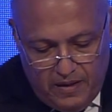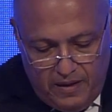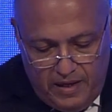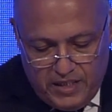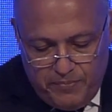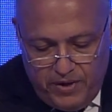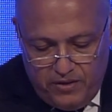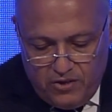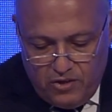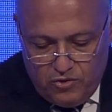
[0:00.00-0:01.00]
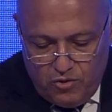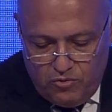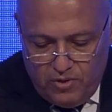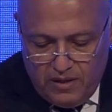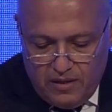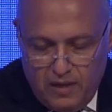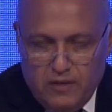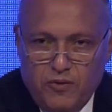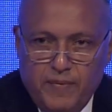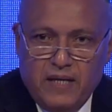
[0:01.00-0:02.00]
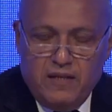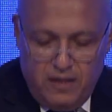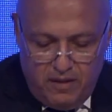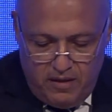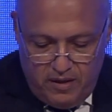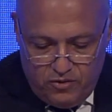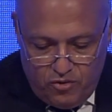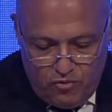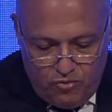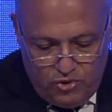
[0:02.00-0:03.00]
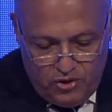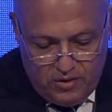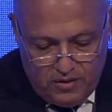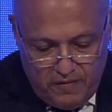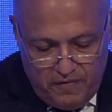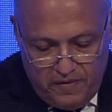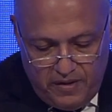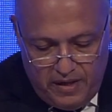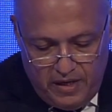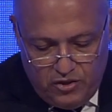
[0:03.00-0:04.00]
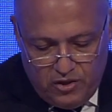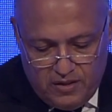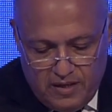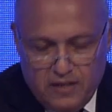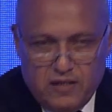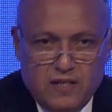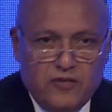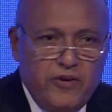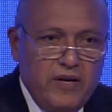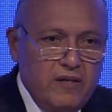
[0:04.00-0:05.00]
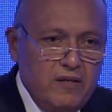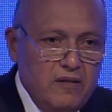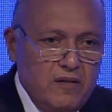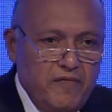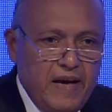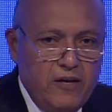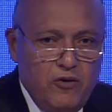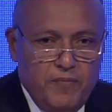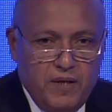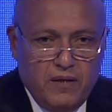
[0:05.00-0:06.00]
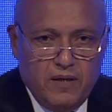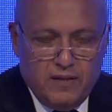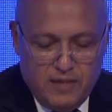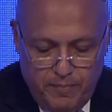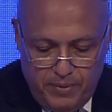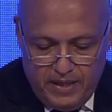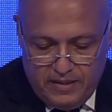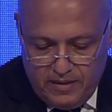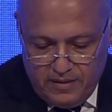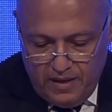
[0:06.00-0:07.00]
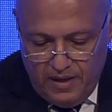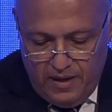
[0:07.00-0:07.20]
And experience has shown that undermining the institutions of the nation-states has created a vacuum in some places,